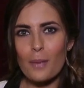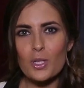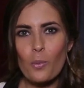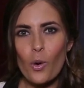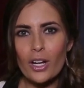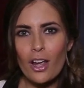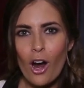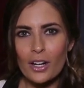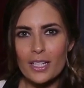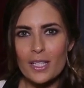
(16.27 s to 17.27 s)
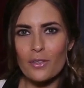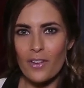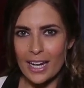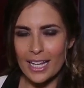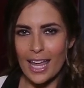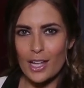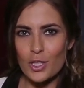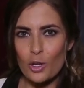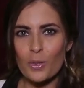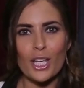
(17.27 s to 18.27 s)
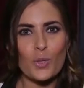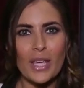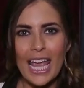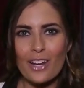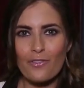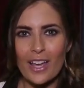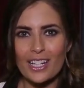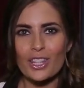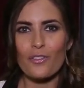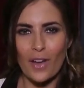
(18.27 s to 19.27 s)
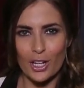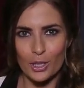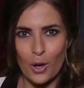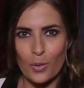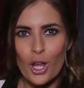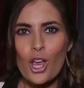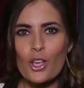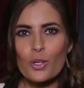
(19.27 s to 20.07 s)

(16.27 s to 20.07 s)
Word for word: I'm supporting artists fighting cancer because we can't fight the fight alone.